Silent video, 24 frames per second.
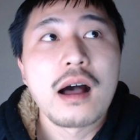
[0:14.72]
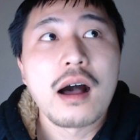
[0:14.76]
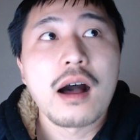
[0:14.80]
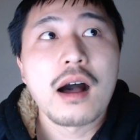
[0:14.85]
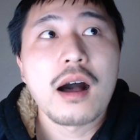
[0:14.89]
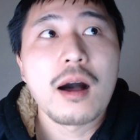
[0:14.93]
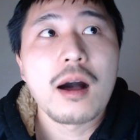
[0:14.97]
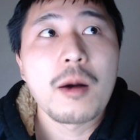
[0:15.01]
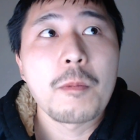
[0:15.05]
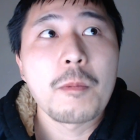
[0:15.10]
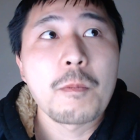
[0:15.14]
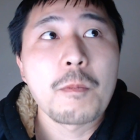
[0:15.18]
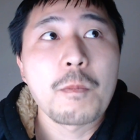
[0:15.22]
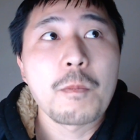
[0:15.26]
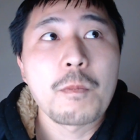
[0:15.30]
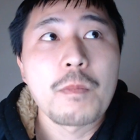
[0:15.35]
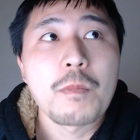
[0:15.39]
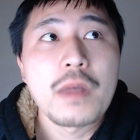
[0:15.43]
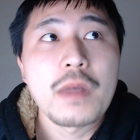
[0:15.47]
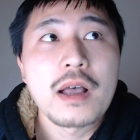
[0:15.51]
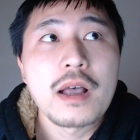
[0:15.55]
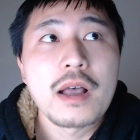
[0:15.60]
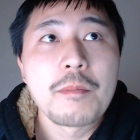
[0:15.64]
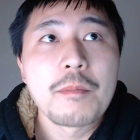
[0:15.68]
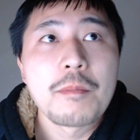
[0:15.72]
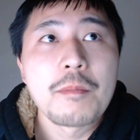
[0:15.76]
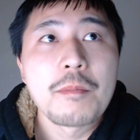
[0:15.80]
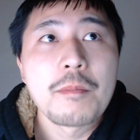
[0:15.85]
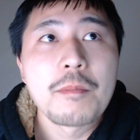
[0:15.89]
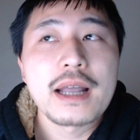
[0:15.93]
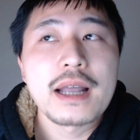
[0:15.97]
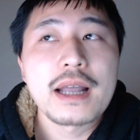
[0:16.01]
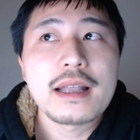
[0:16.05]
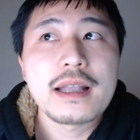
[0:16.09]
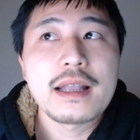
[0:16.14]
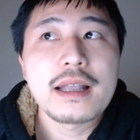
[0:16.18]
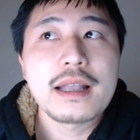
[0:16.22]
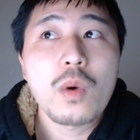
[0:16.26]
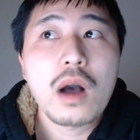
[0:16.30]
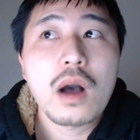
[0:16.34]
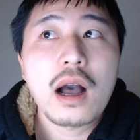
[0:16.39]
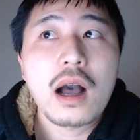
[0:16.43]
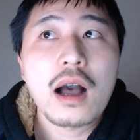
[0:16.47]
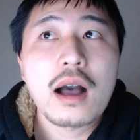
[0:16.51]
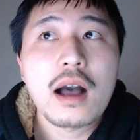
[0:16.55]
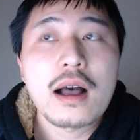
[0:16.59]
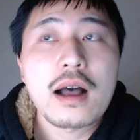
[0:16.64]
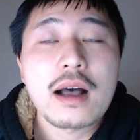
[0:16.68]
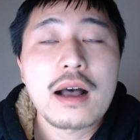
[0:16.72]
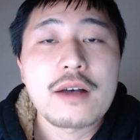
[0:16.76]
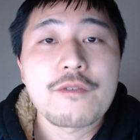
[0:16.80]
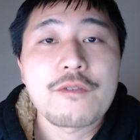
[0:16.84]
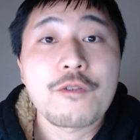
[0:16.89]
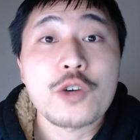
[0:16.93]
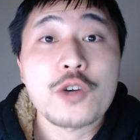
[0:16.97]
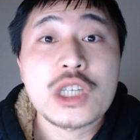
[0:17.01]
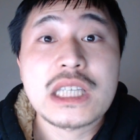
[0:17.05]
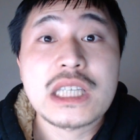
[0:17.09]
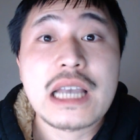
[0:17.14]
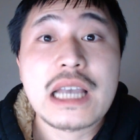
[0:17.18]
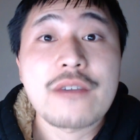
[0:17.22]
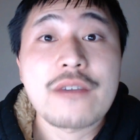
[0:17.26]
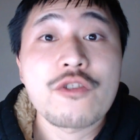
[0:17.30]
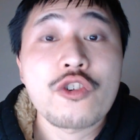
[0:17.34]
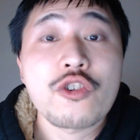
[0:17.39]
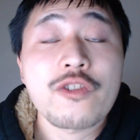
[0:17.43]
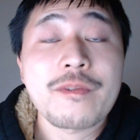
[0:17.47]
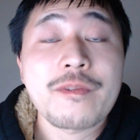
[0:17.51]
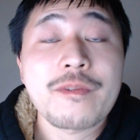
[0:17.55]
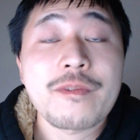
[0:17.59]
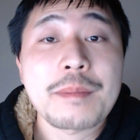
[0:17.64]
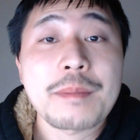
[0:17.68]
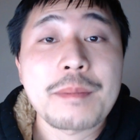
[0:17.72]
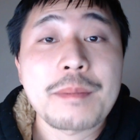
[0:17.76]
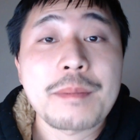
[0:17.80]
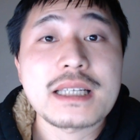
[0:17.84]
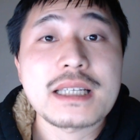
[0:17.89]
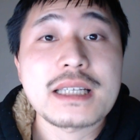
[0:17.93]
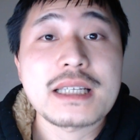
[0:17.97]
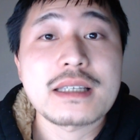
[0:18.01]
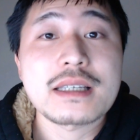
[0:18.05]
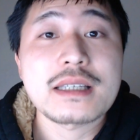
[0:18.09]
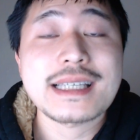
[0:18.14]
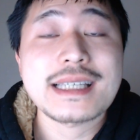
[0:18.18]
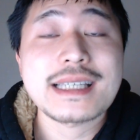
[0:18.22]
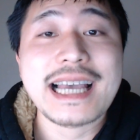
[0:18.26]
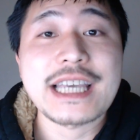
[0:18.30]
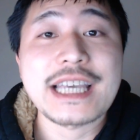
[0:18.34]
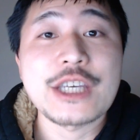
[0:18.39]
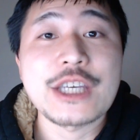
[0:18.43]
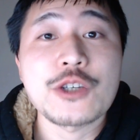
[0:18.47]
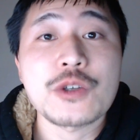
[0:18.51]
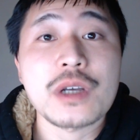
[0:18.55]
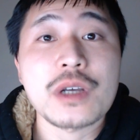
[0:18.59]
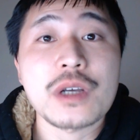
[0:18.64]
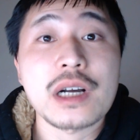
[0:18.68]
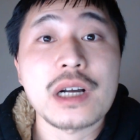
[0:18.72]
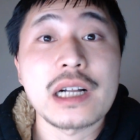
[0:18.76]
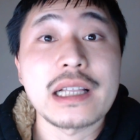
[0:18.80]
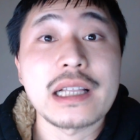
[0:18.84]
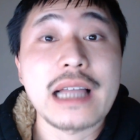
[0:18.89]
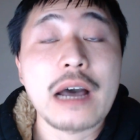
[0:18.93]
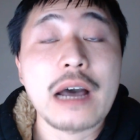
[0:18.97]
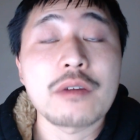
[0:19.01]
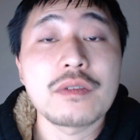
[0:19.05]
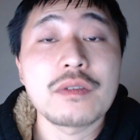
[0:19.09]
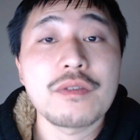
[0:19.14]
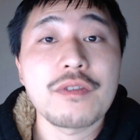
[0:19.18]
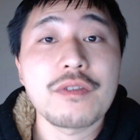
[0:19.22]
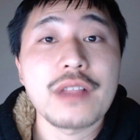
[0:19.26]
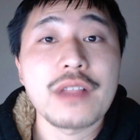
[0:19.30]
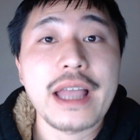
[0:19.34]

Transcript: Um, but uh, for several purposes, I use Cloudflare,